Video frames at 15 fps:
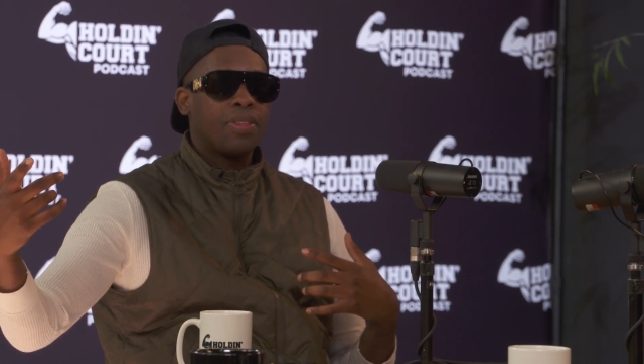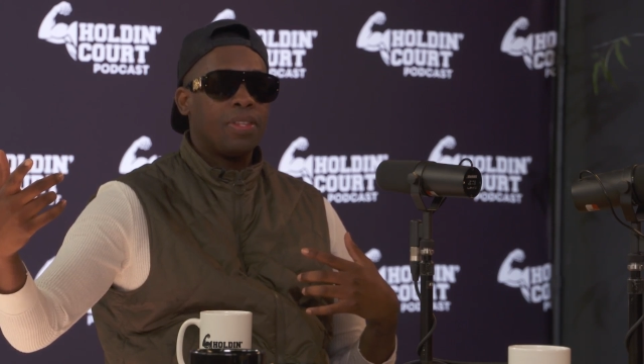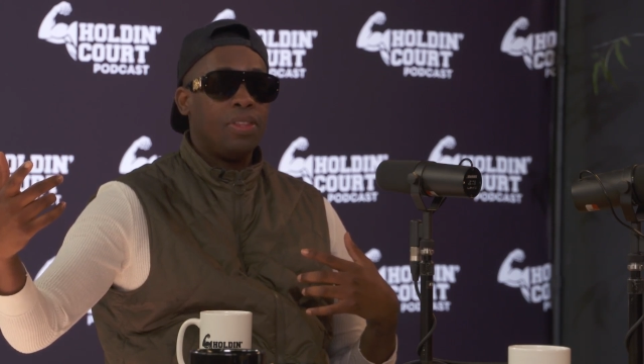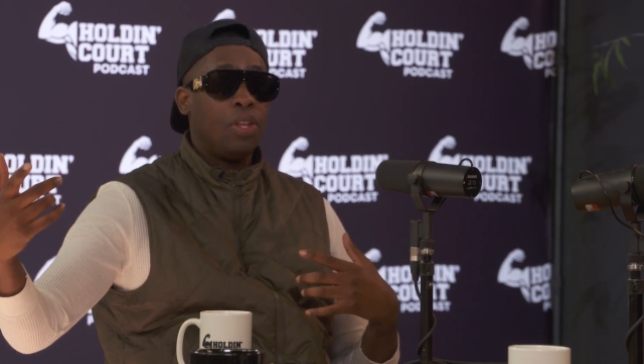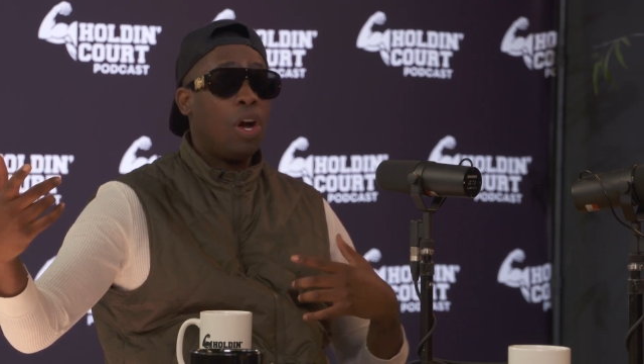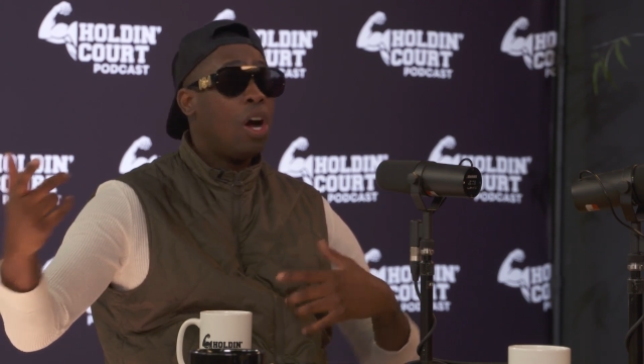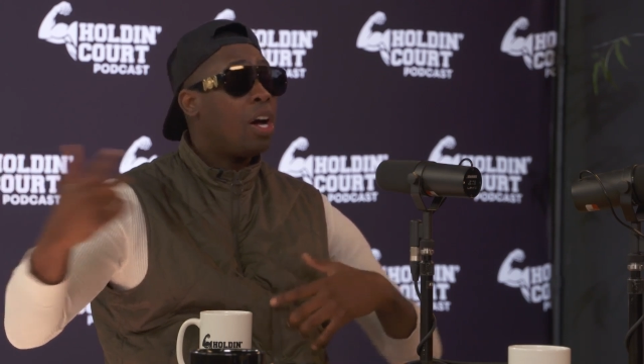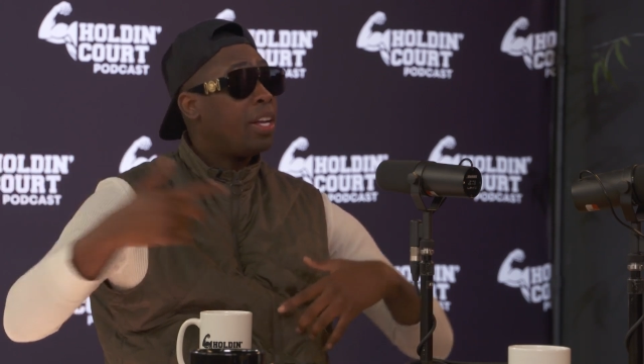
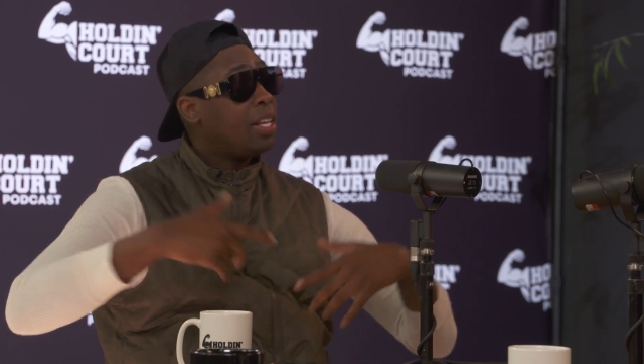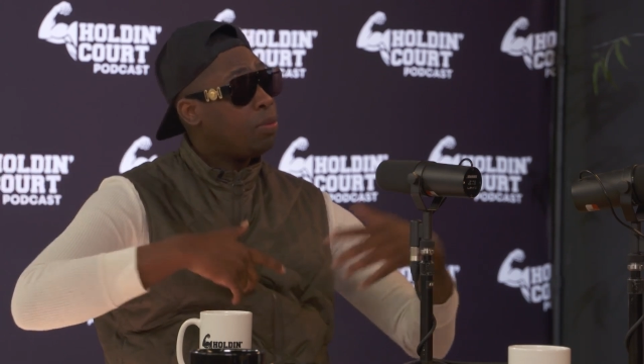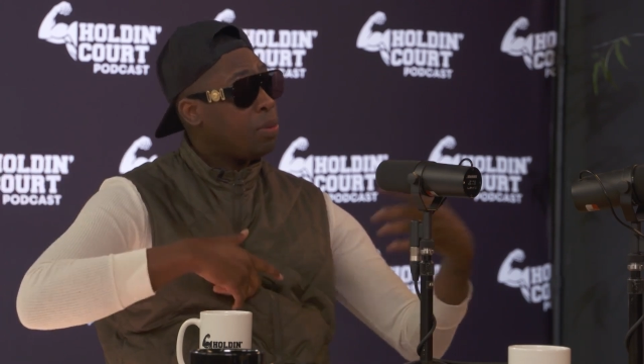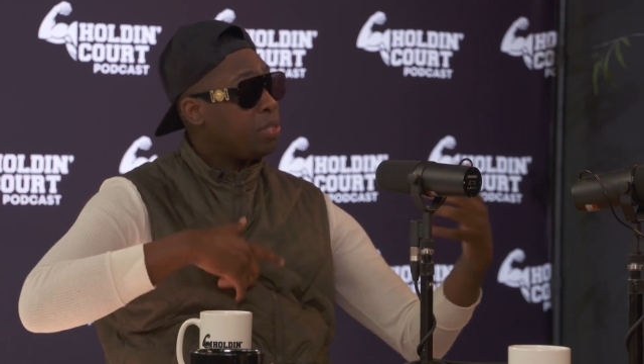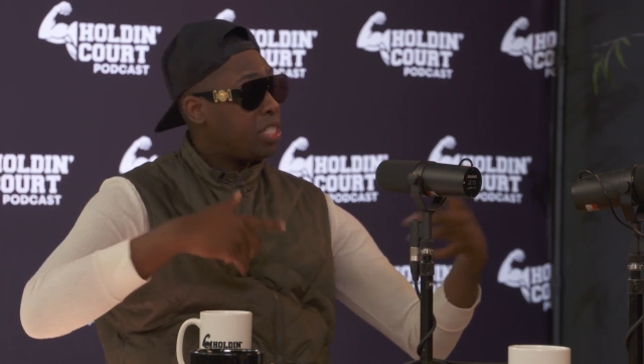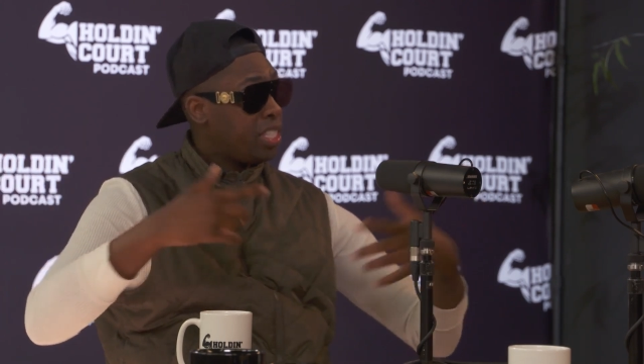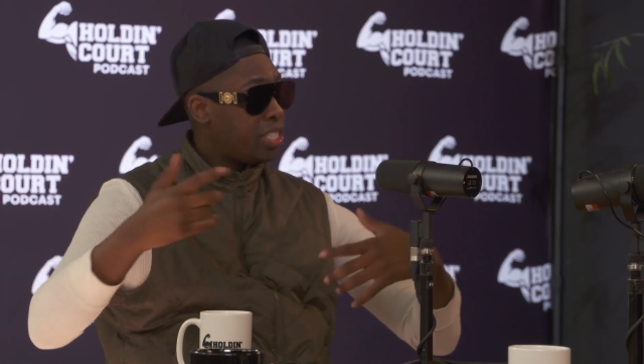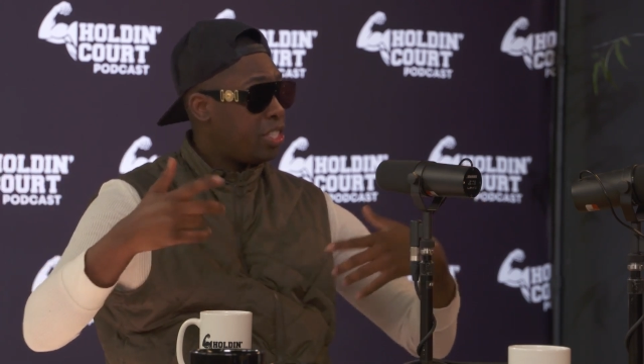no, we
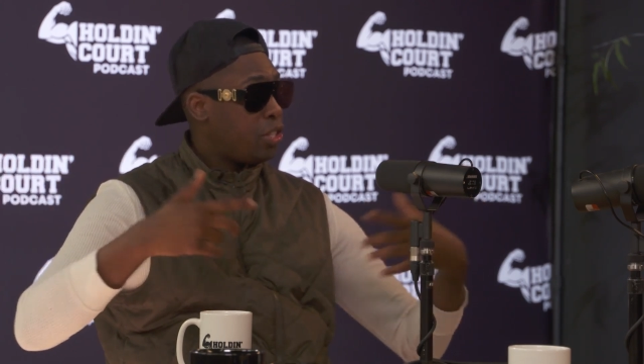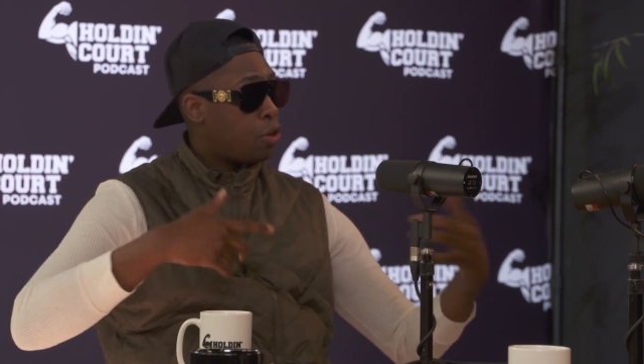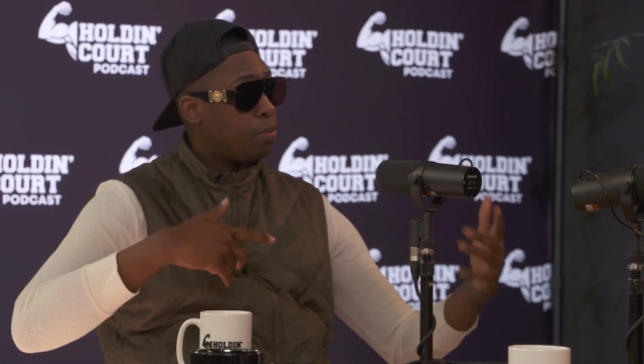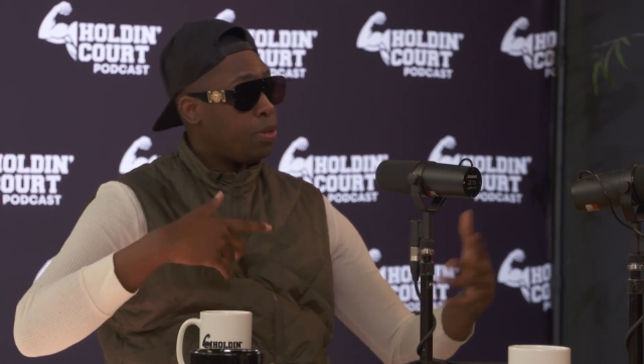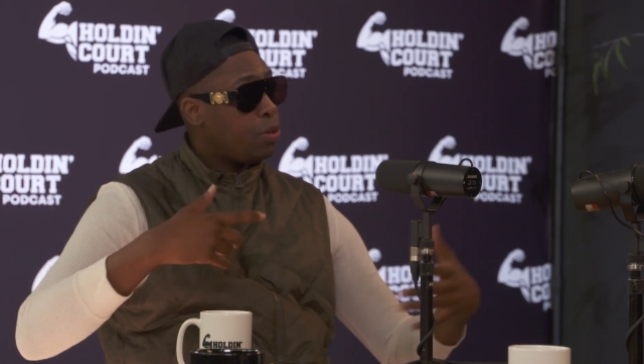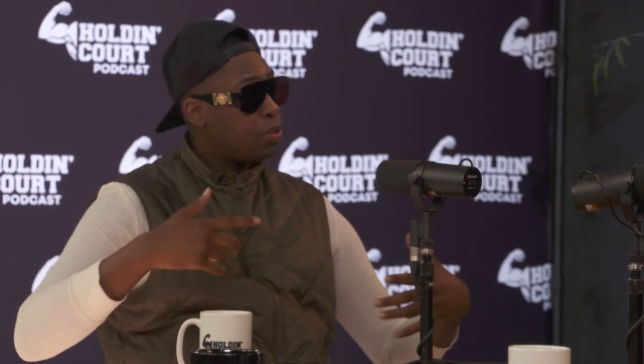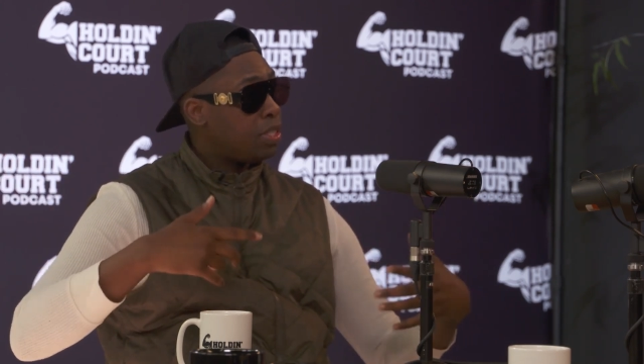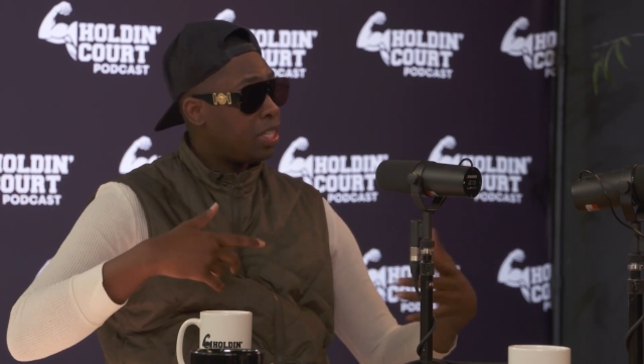were just listening to your
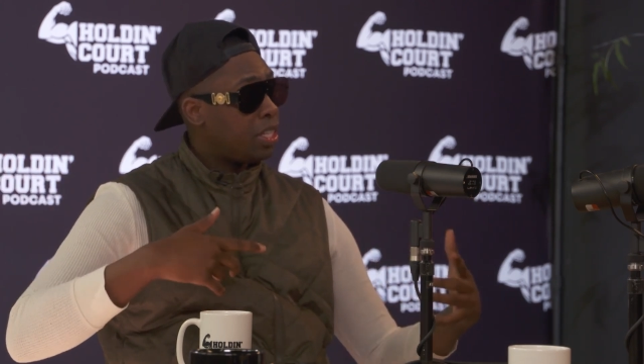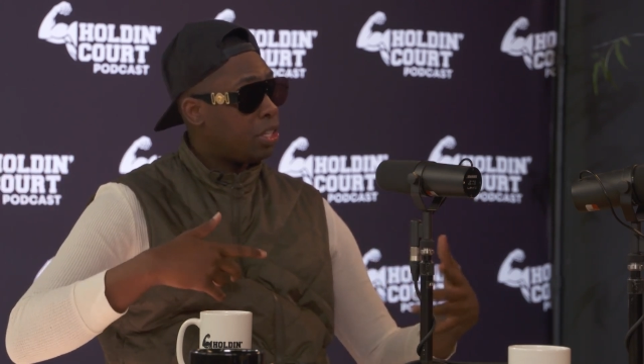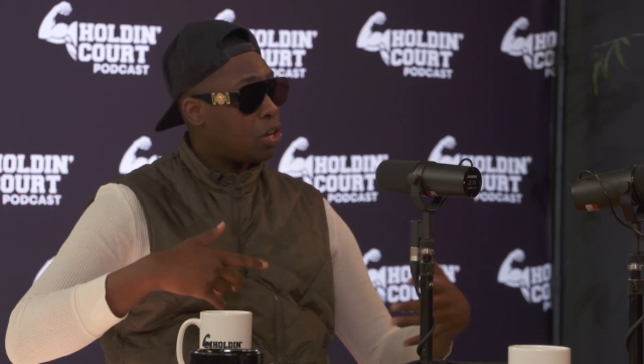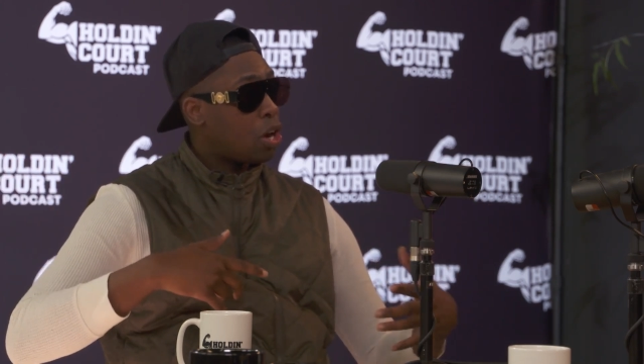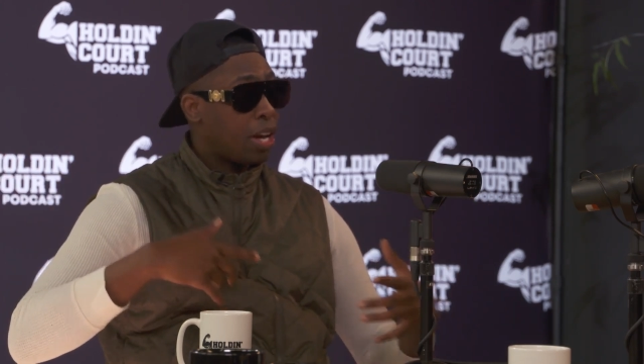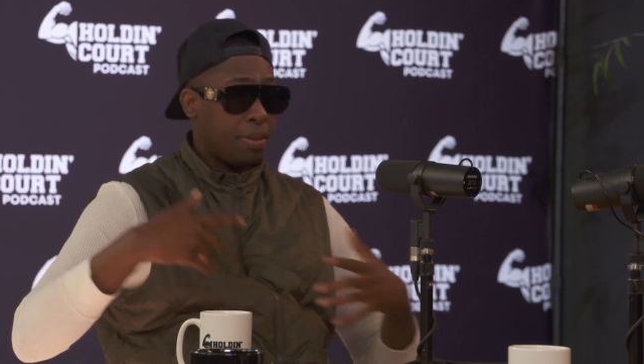music in the car.